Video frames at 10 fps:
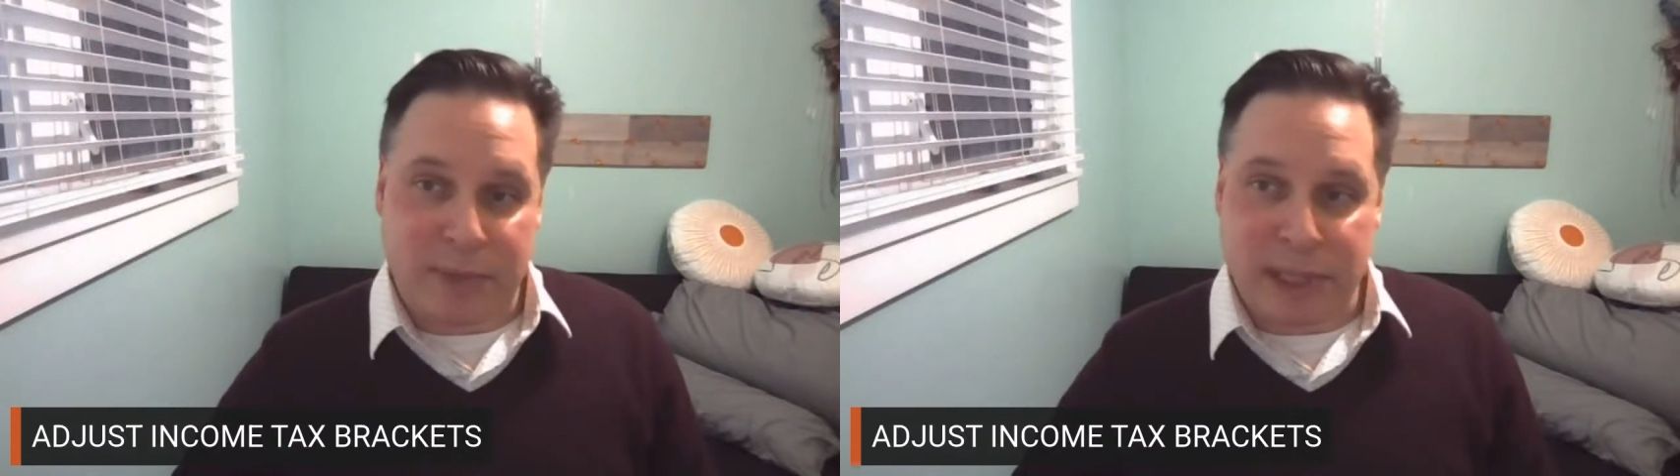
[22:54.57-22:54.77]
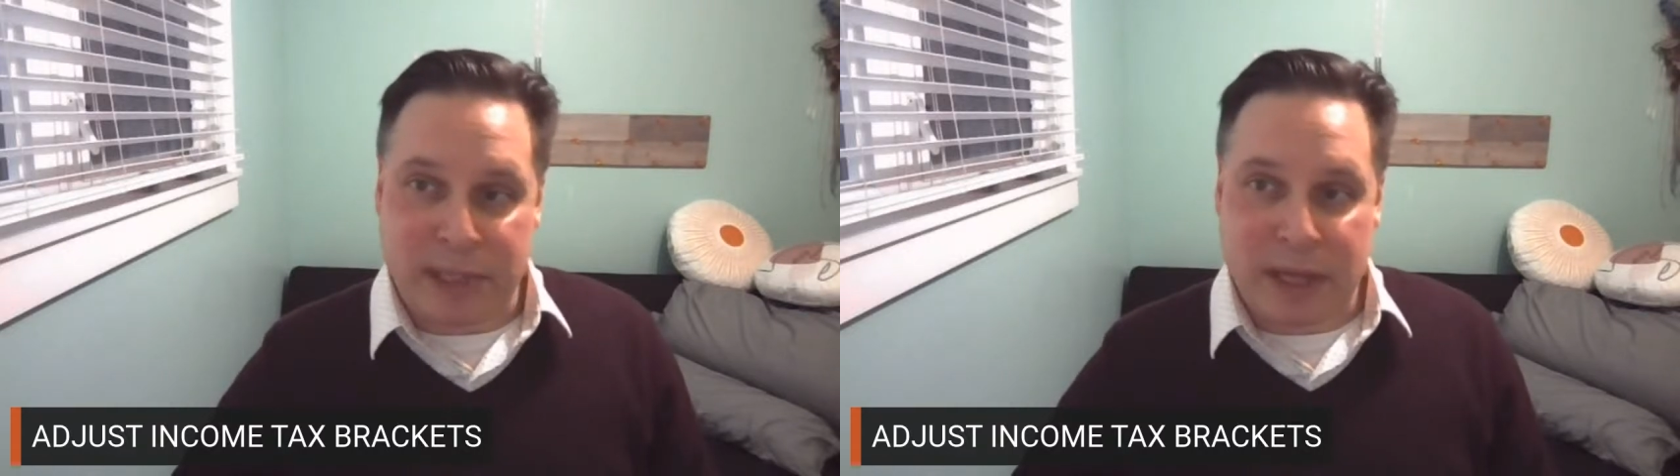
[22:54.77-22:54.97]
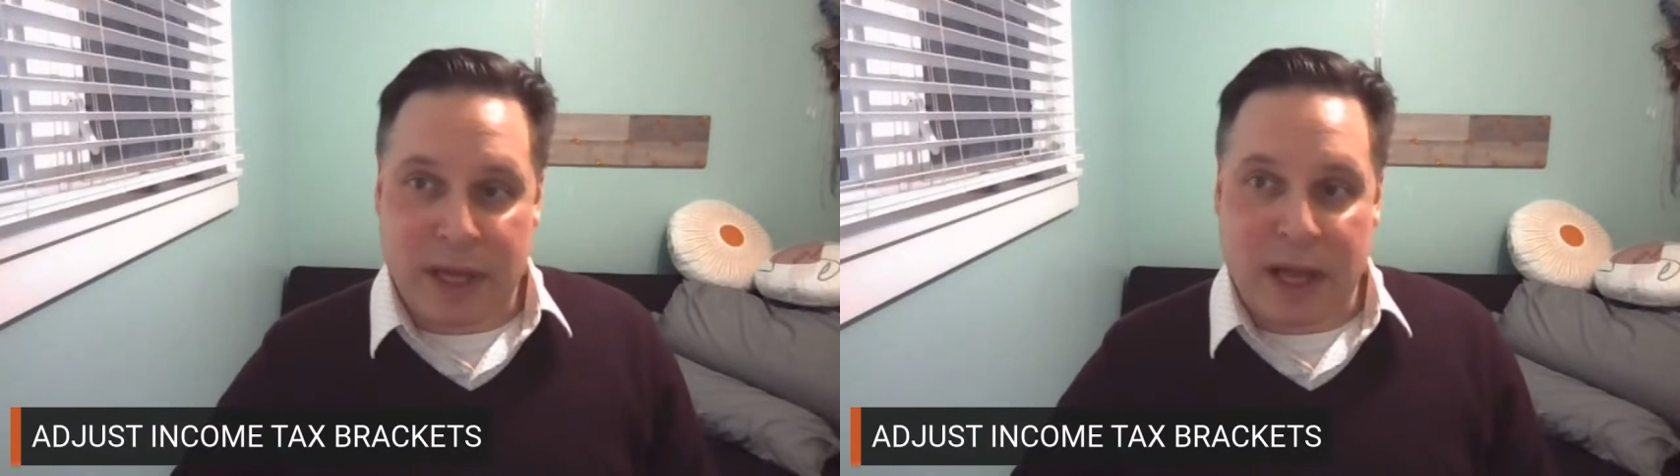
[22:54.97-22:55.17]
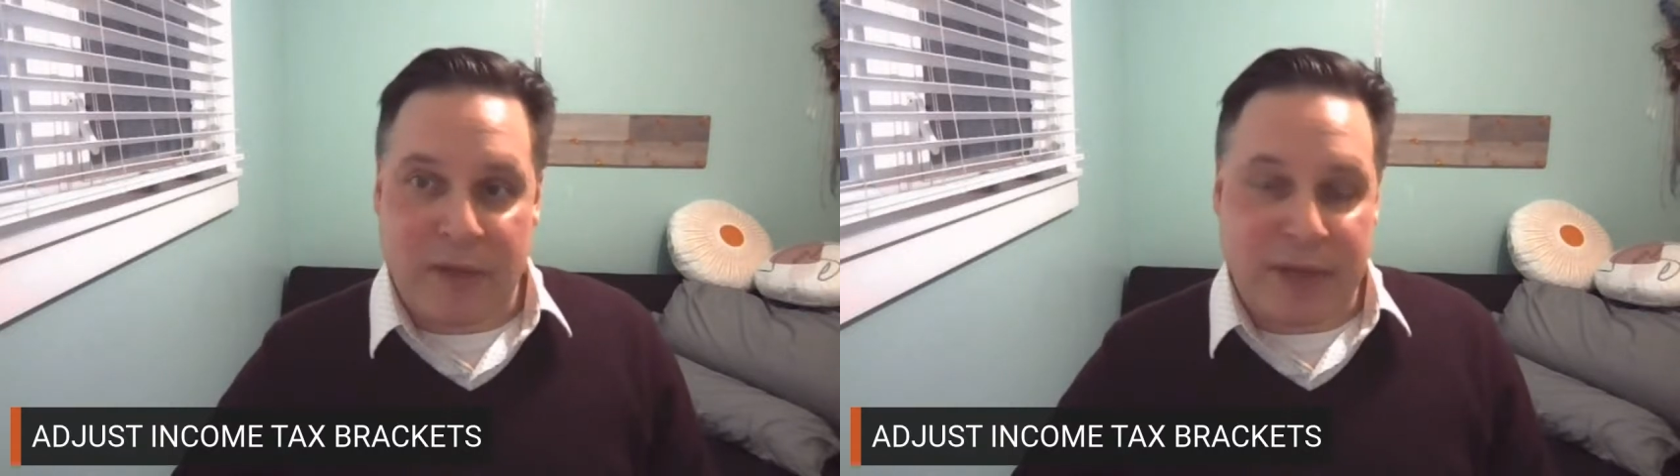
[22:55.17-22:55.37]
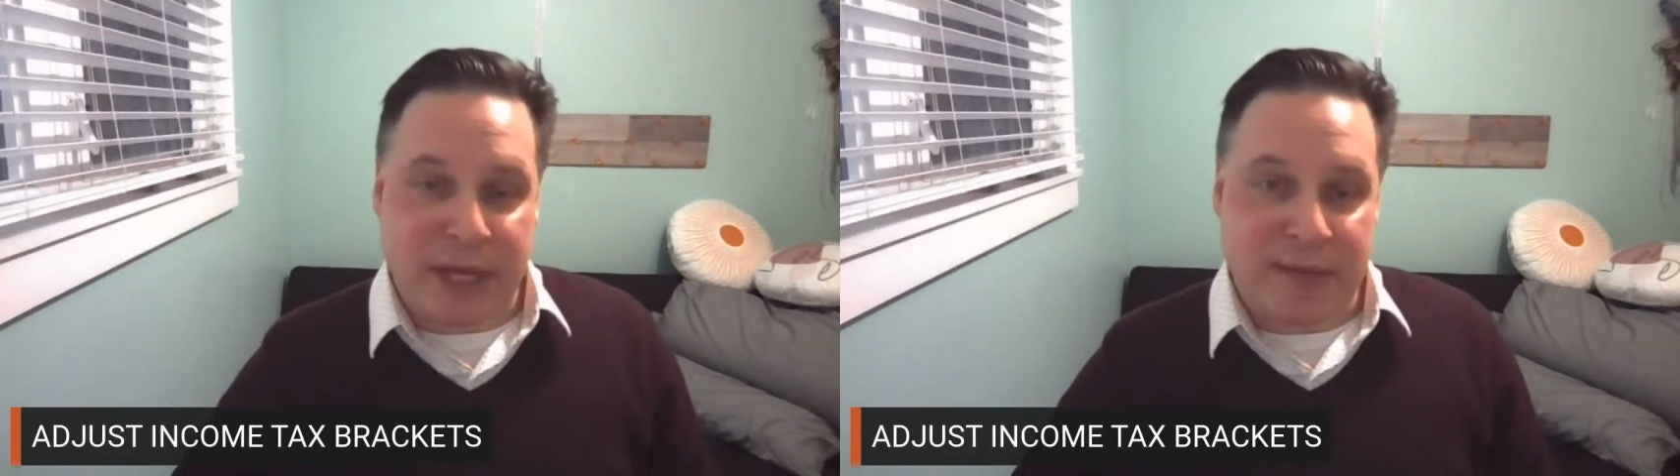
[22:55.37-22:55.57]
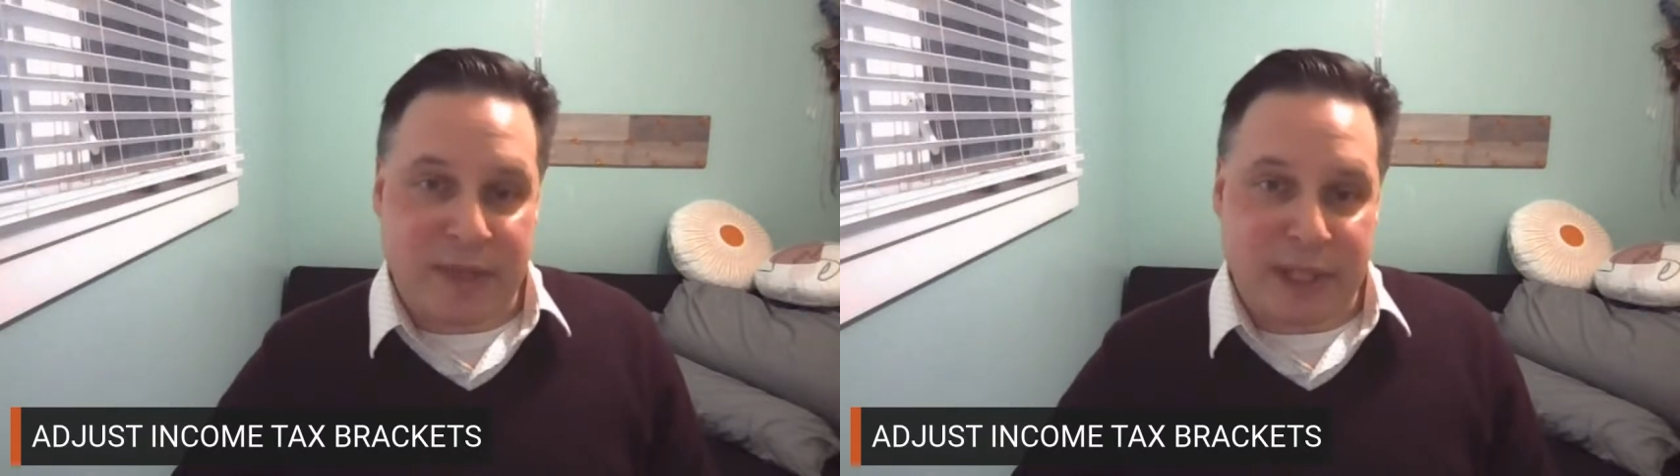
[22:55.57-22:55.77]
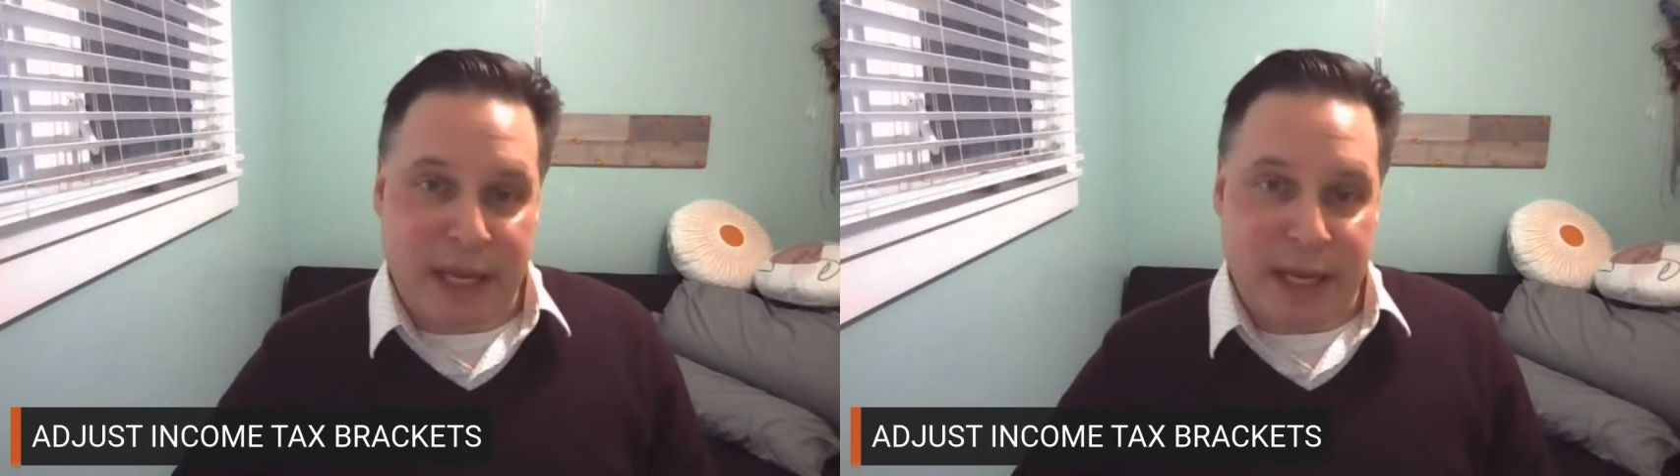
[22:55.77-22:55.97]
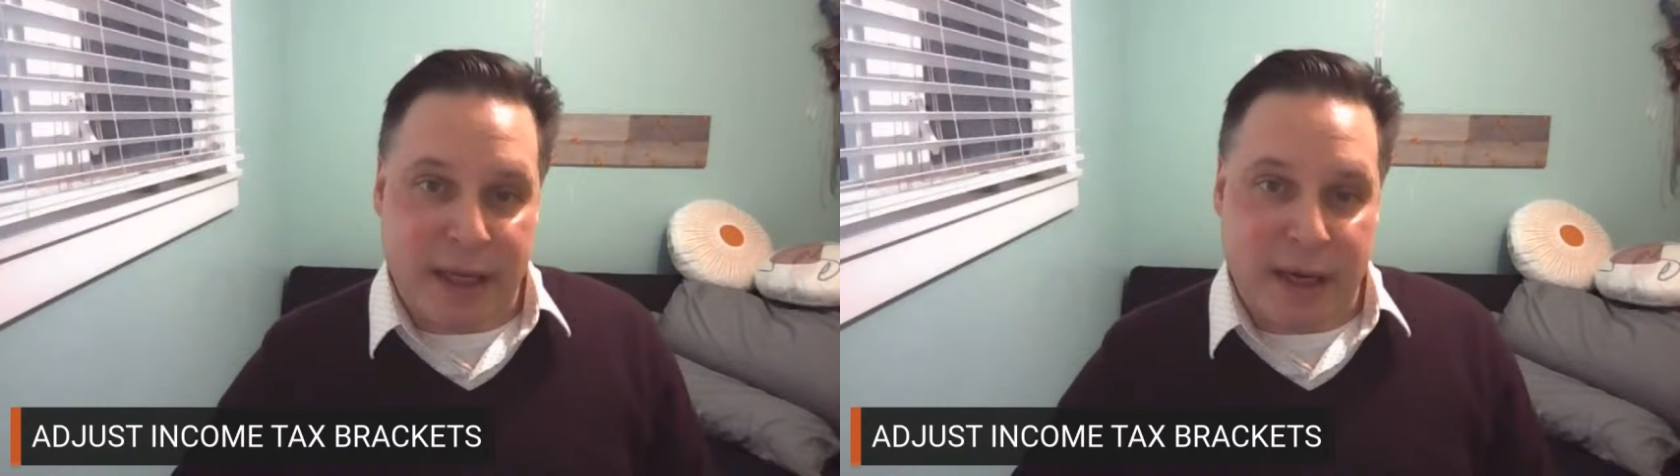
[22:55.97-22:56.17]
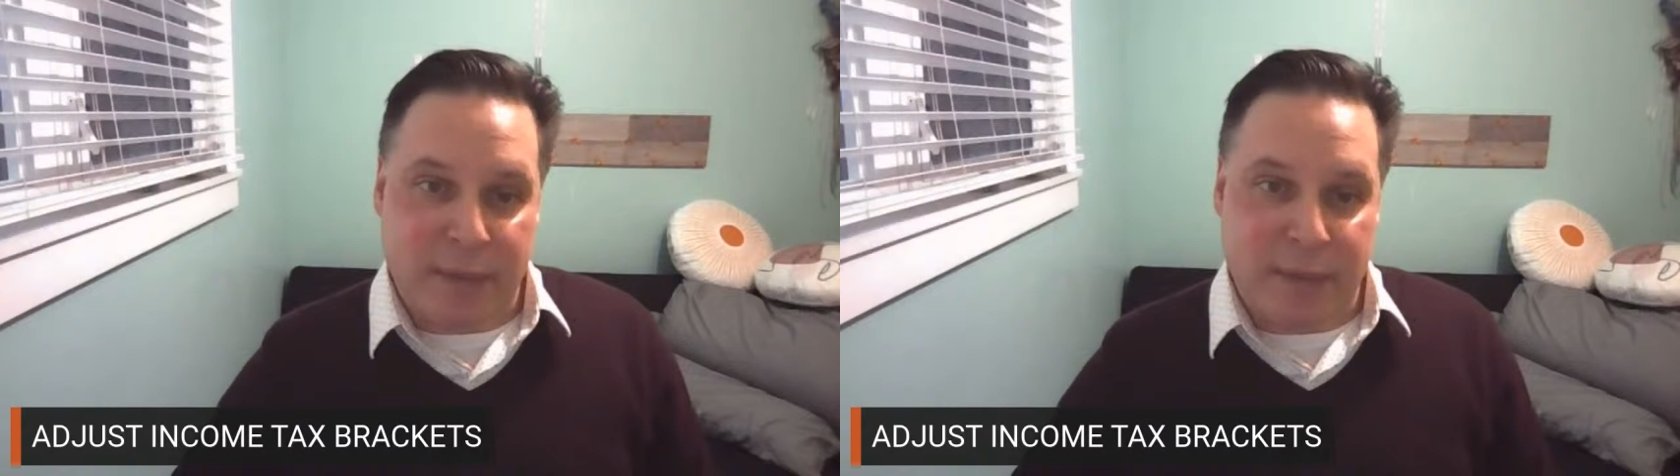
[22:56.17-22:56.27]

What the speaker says: But at the end of the day,